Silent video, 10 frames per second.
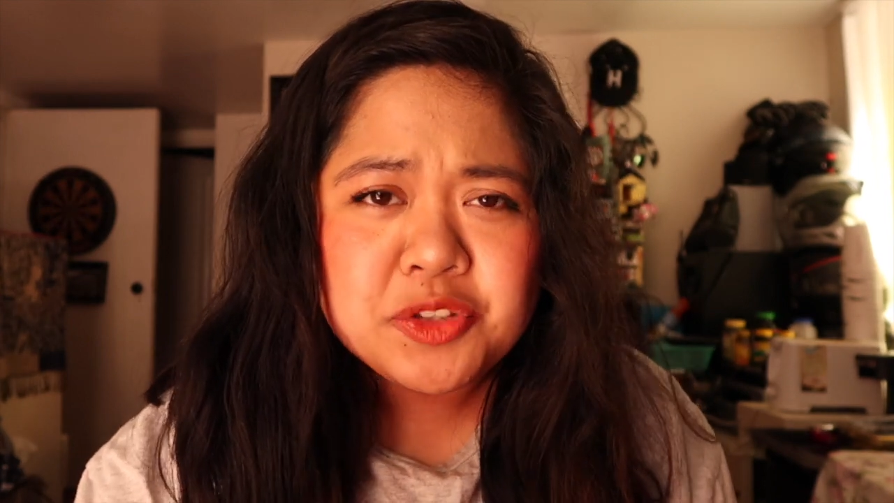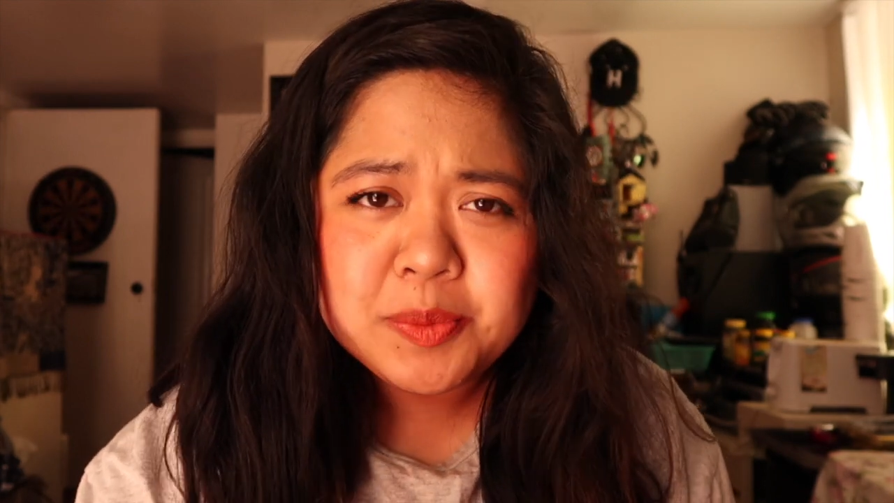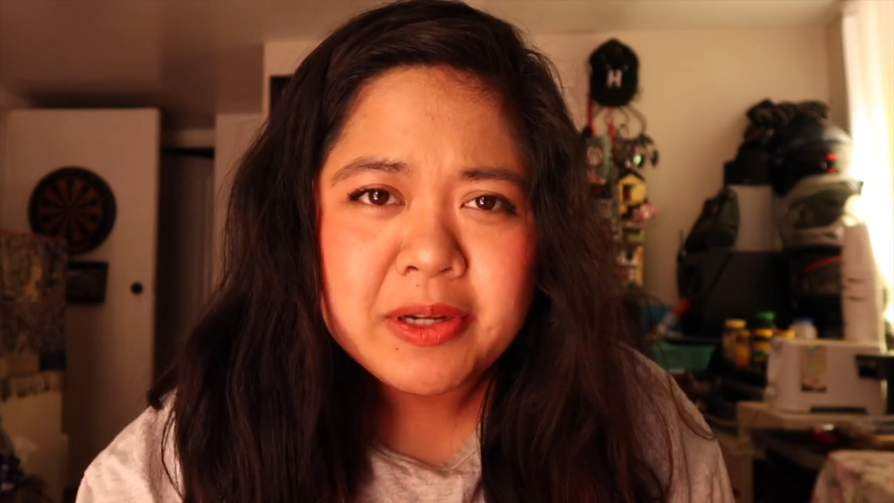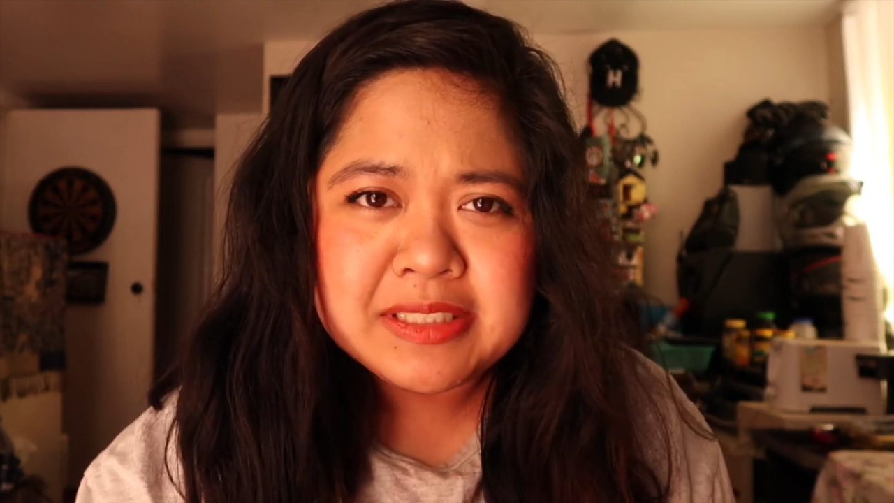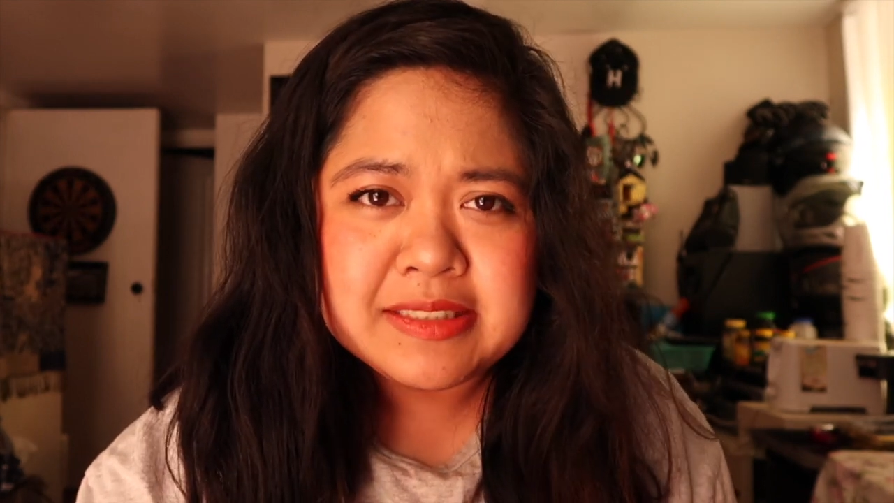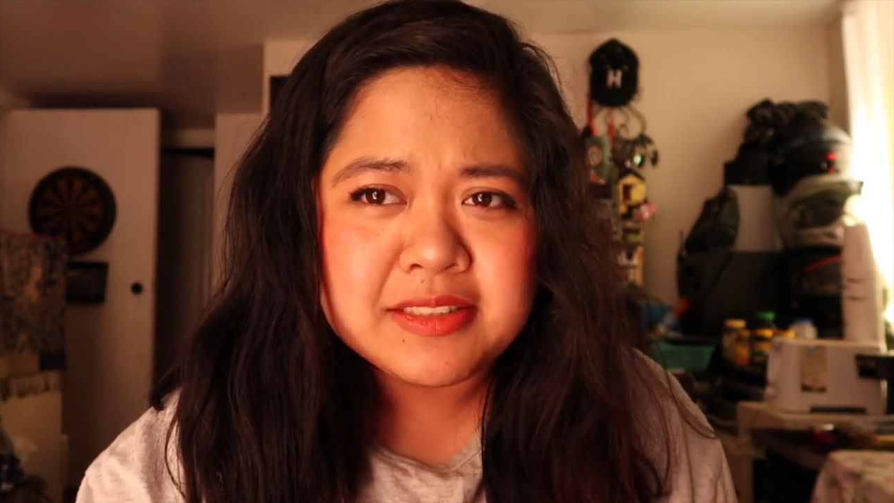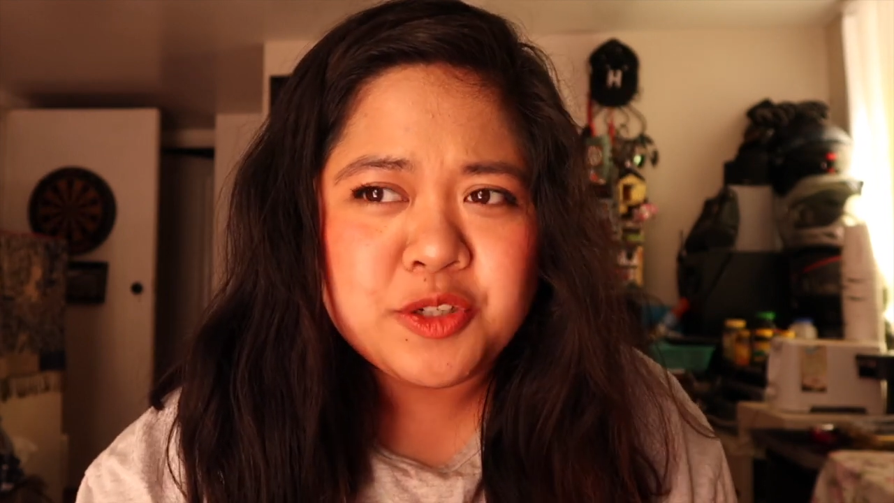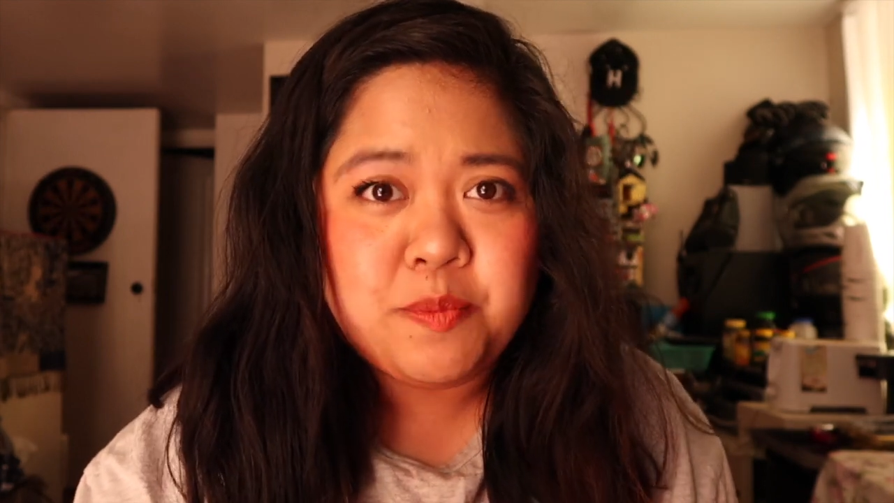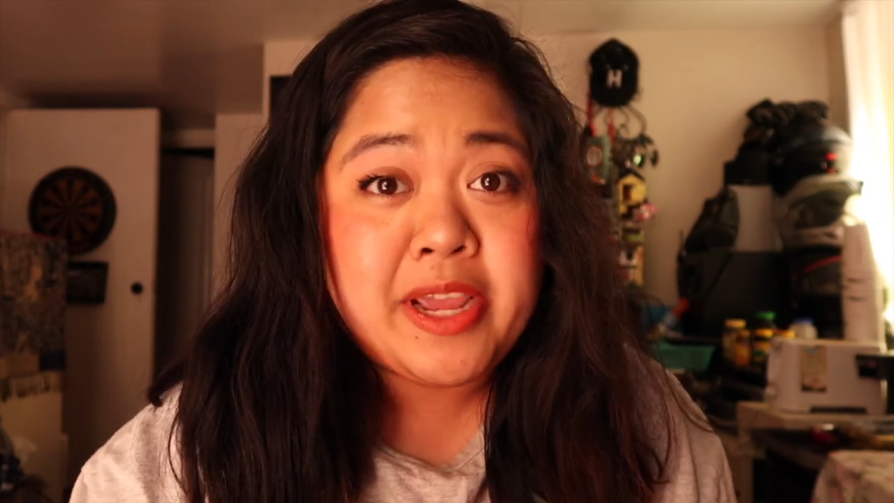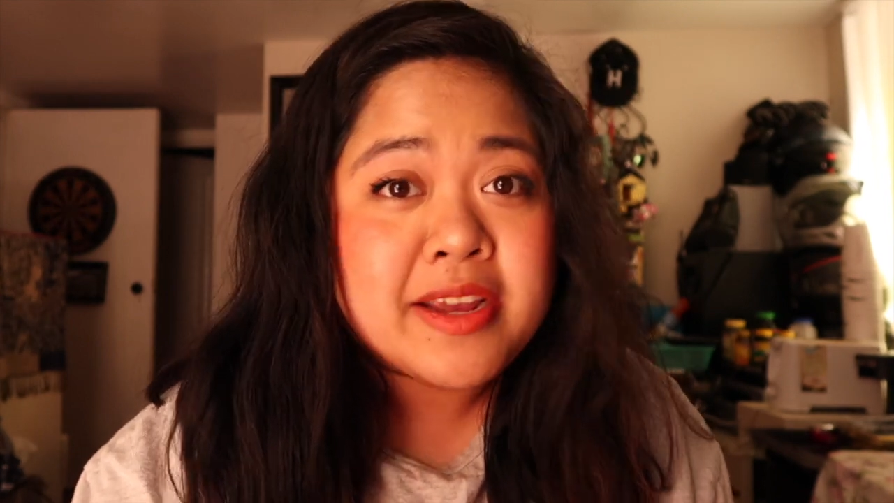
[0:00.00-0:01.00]
response isn't
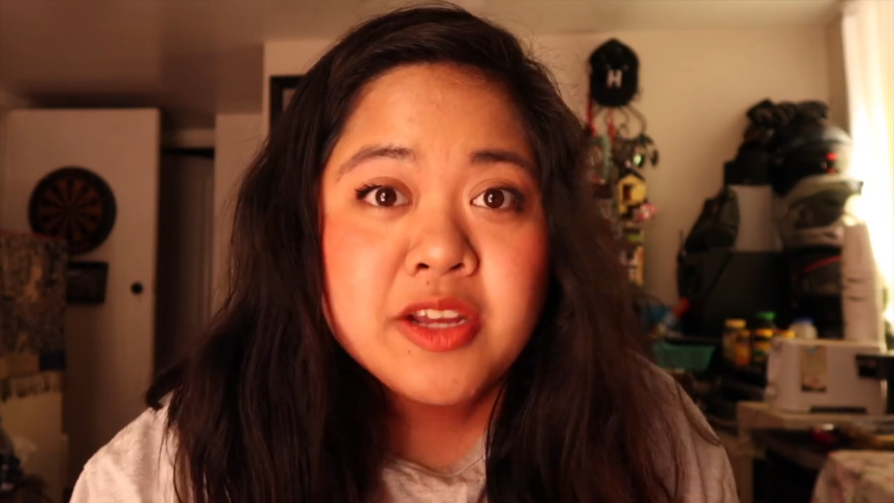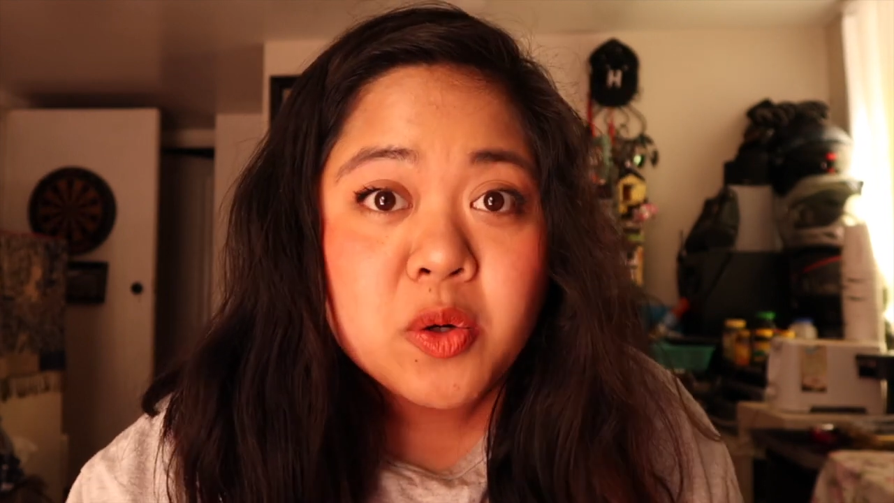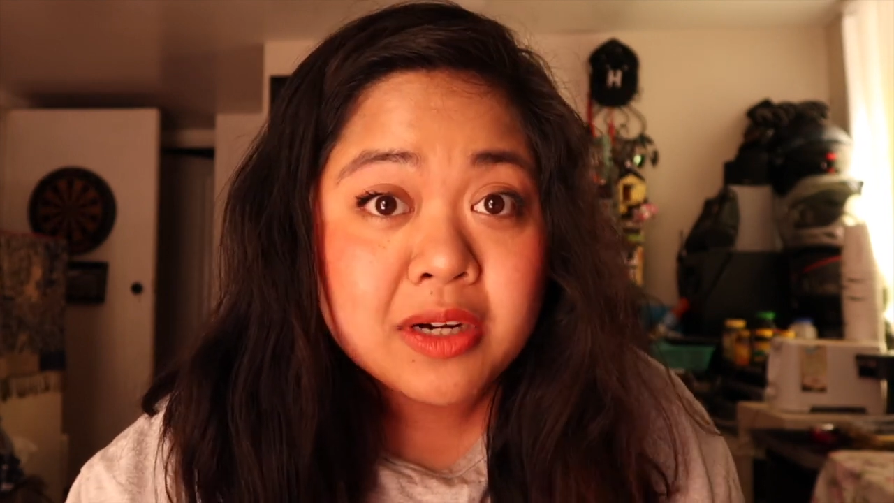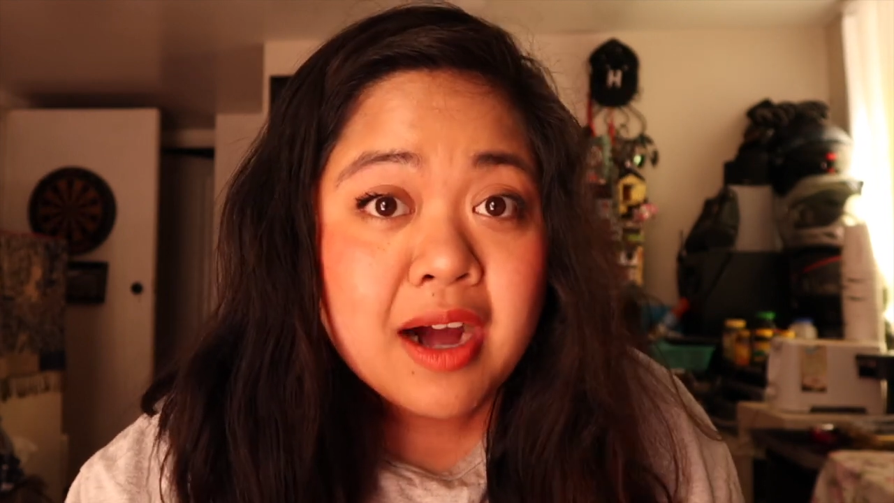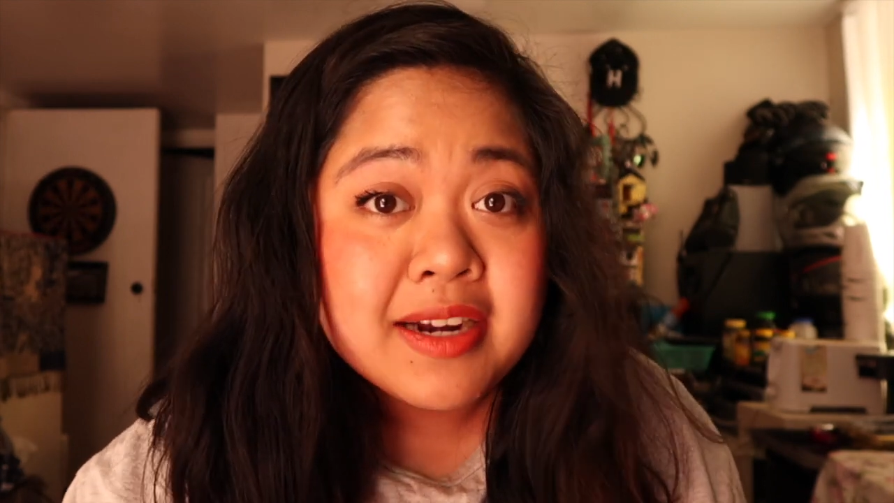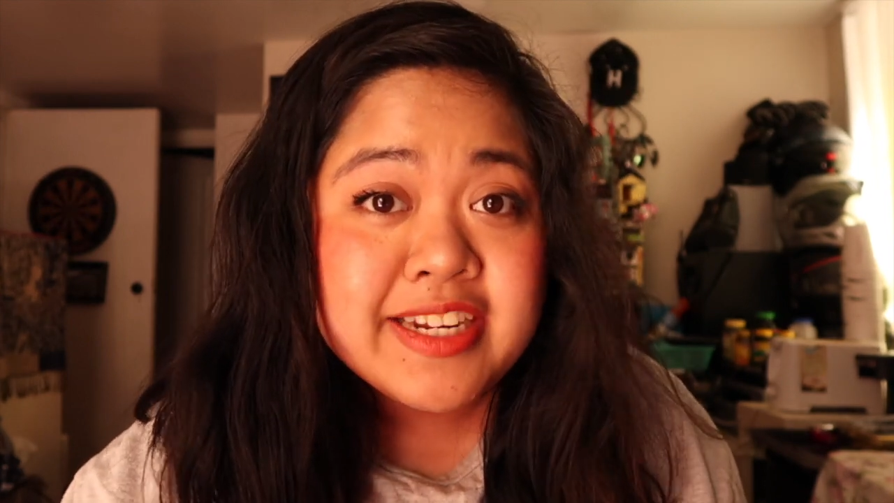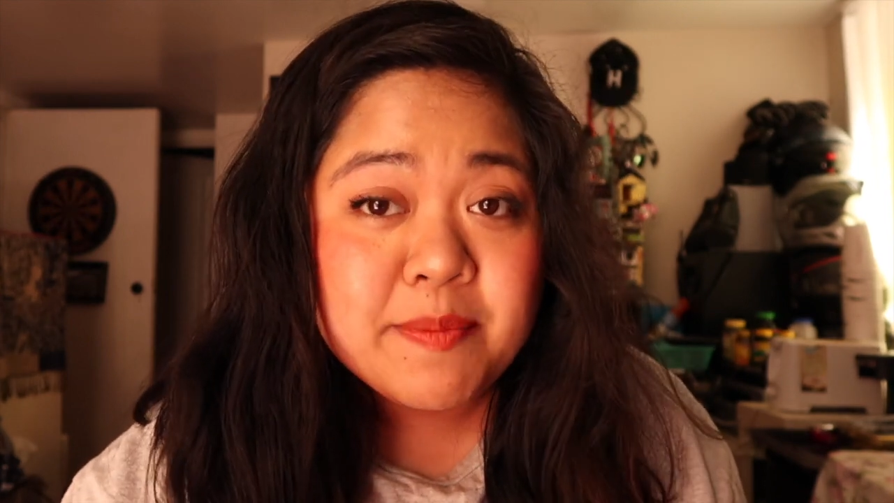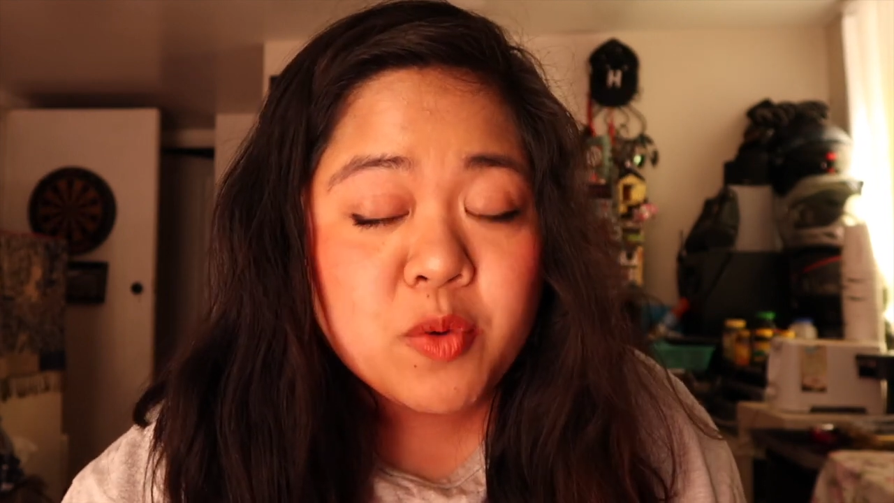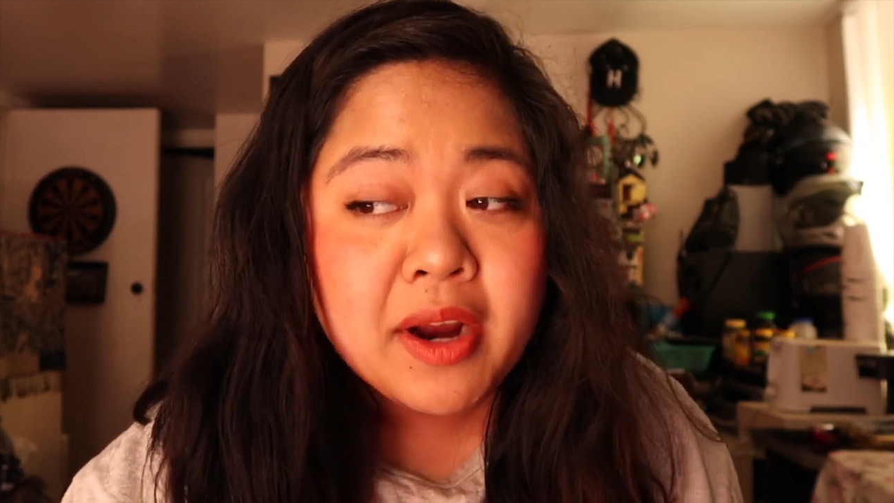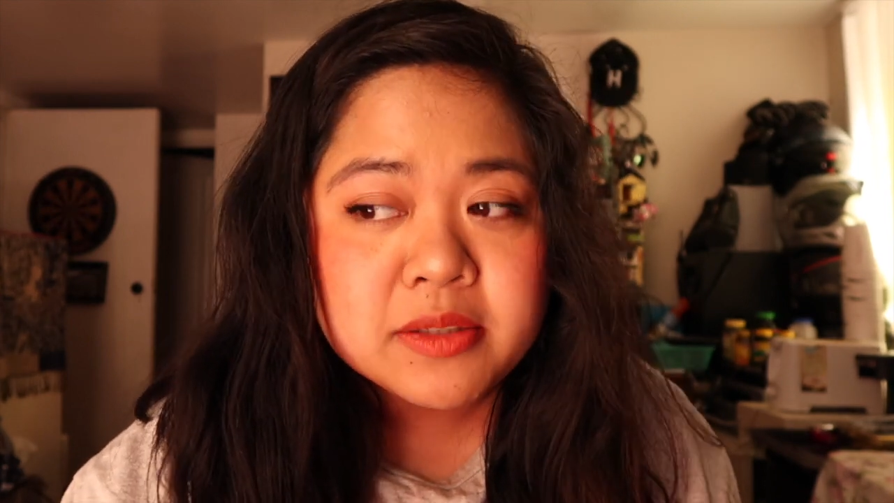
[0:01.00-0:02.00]
to pay your
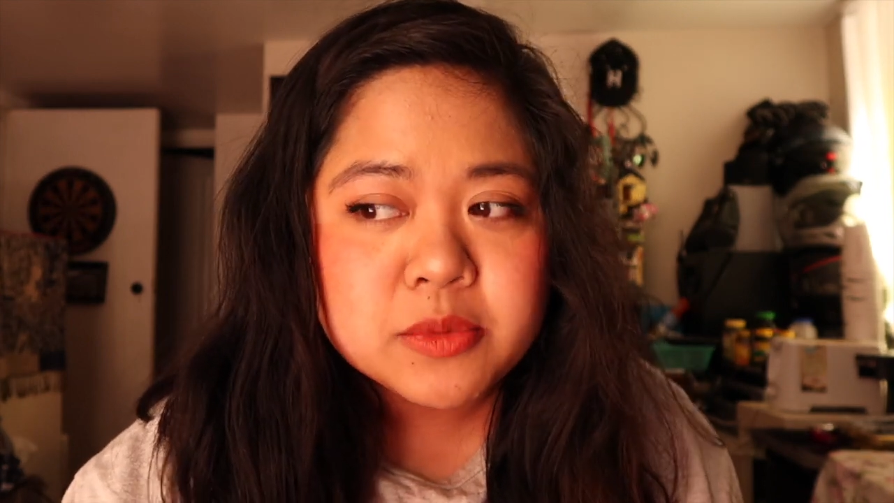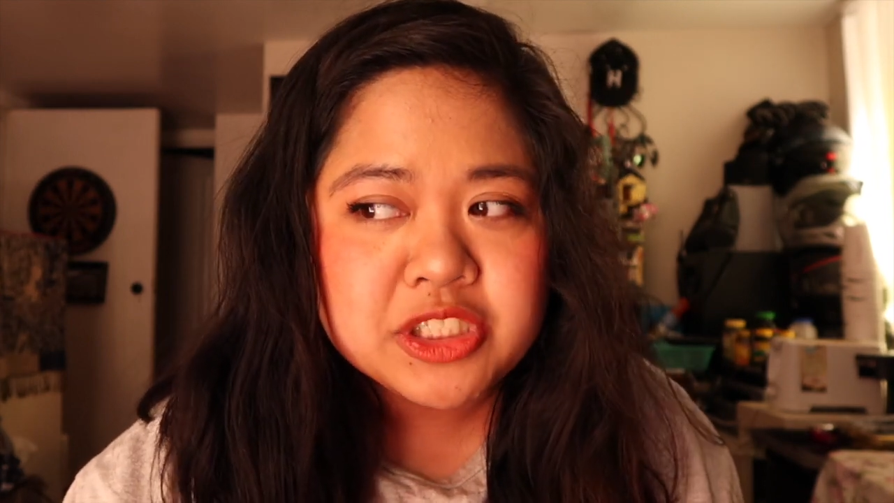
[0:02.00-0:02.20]
goddamn rent,